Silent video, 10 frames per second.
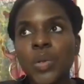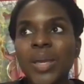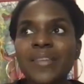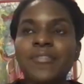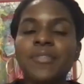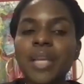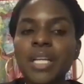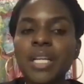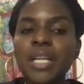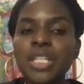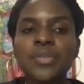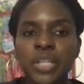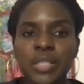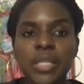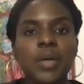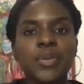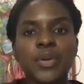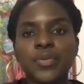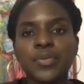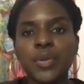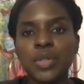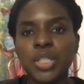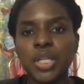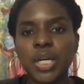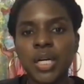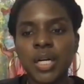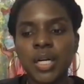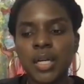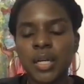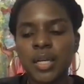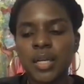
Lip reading: When you envision for yourself your future,